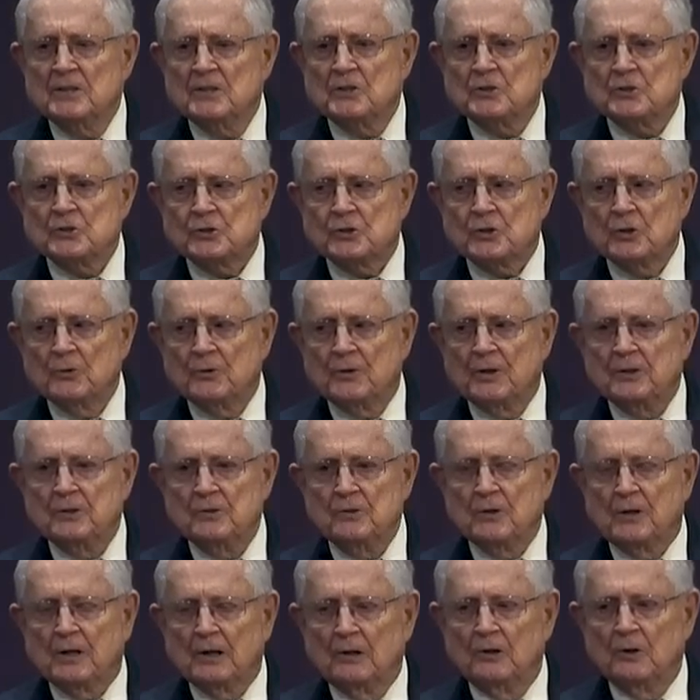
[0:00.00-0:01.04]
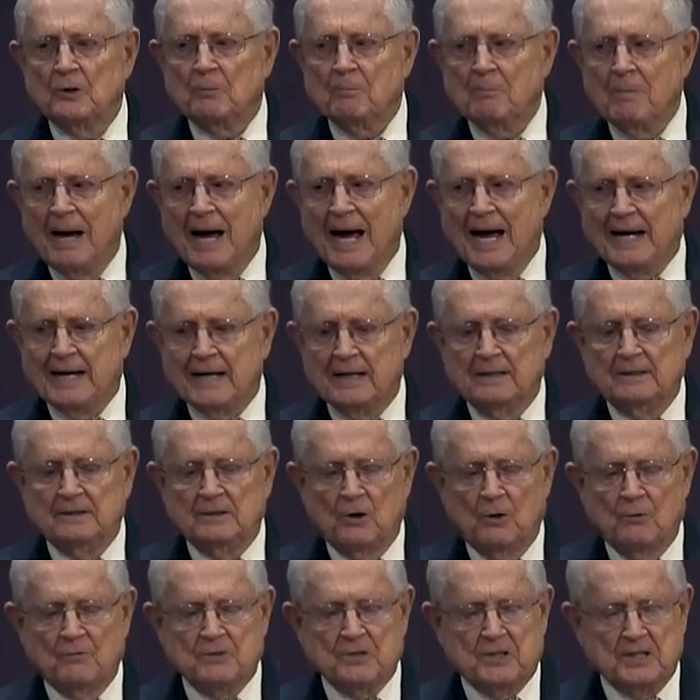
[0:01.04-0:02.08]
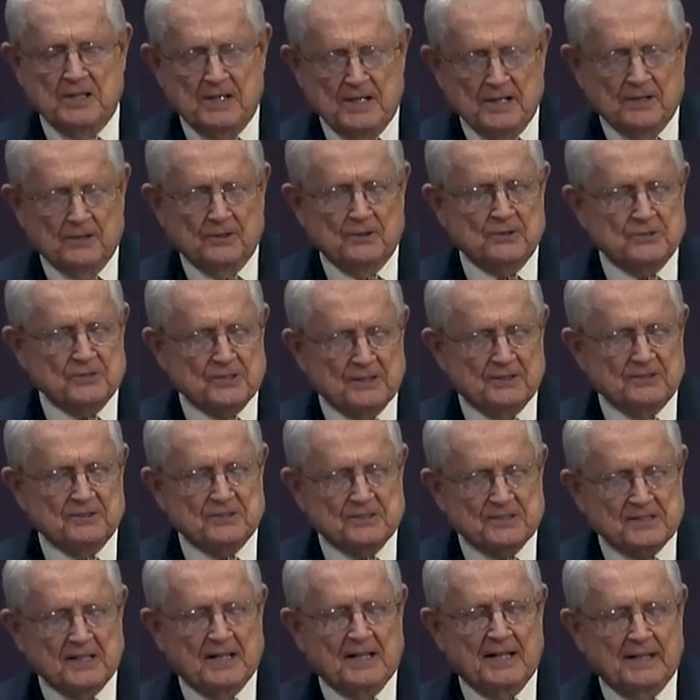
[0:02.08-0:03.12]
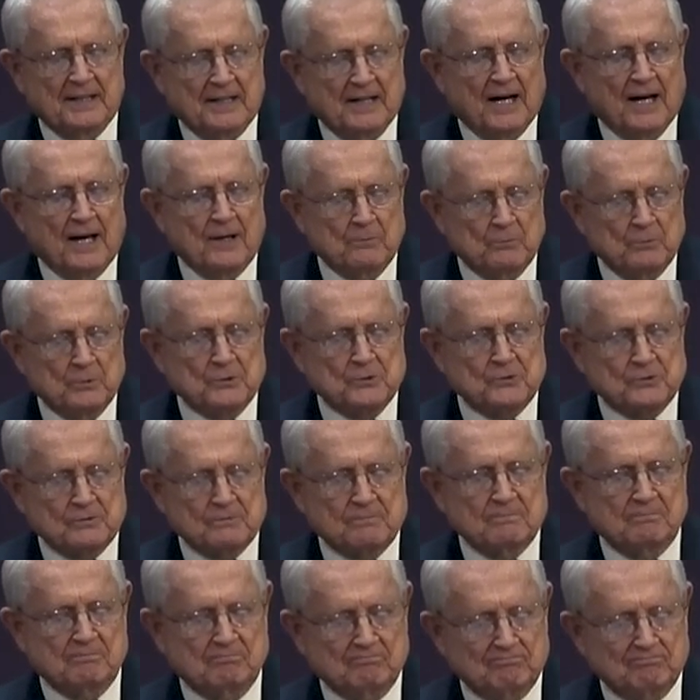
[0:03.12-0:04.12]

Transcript: so that you can look back over the years and say, God was